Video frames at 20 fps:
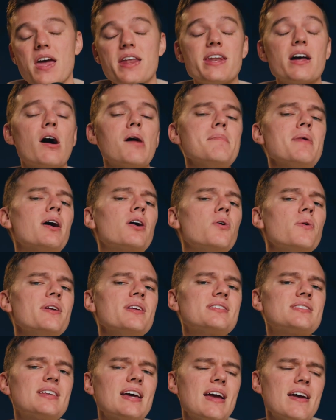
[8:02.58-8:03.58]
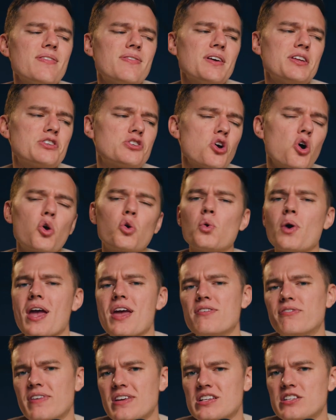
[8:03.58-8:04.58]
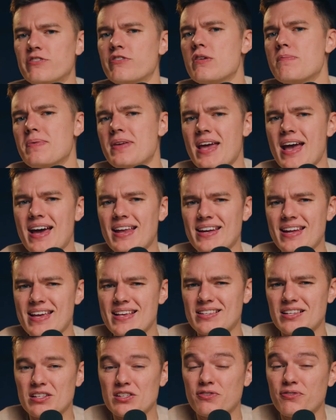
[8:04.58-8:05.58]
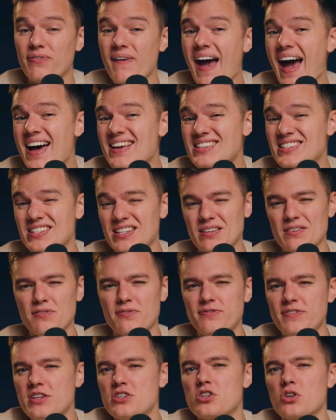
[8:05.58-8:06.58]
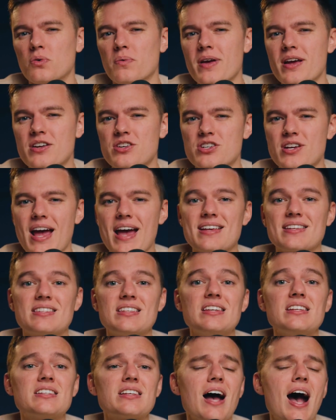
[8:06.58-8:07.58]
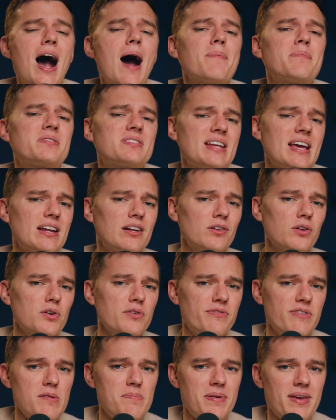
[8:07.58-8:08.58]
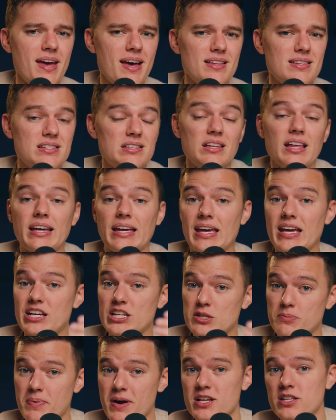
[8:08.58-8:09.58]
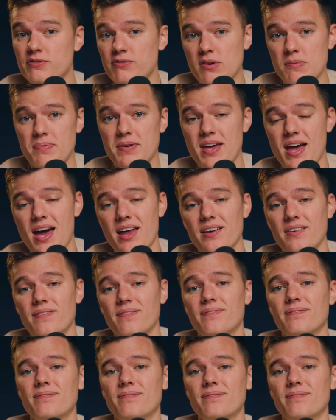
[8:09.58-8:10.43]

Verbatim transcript: Now, I'm not going to say that Total AV's VPN is as fast and feature rich as the top standalone VPNs like ExpressVPN.